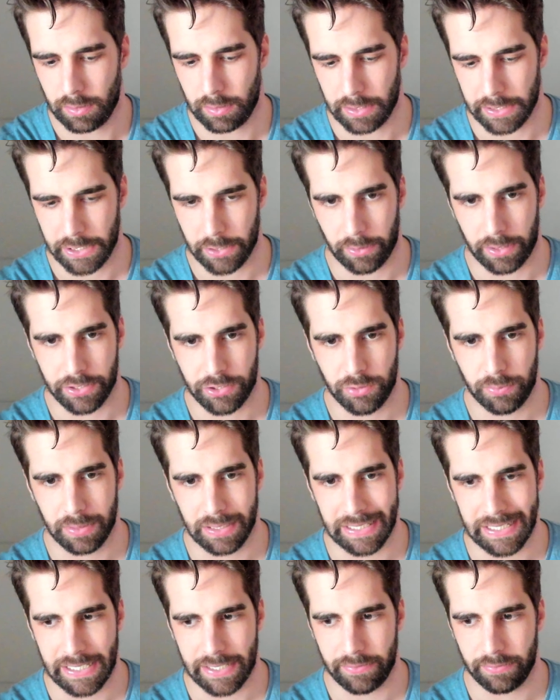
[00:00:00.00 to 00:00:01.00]
Leo, I do
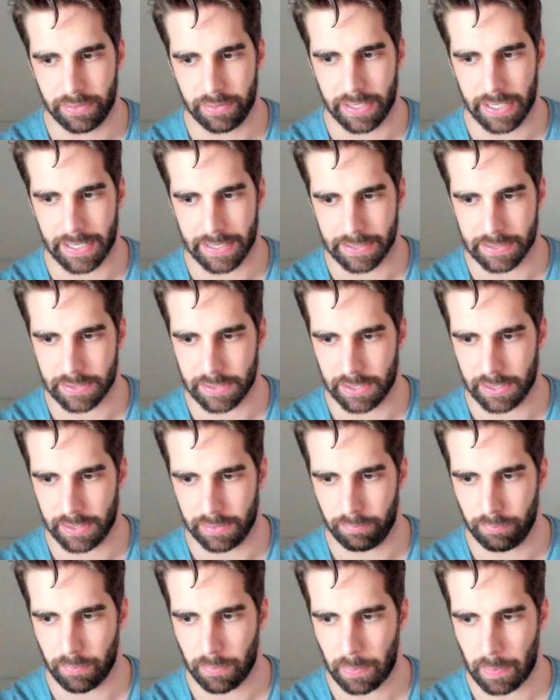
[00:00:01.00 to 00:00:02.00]
believe that
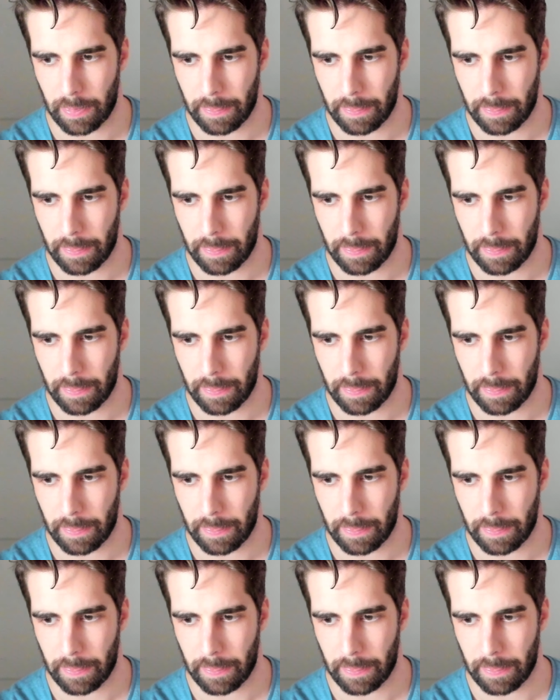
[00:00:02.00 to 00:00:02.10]
um,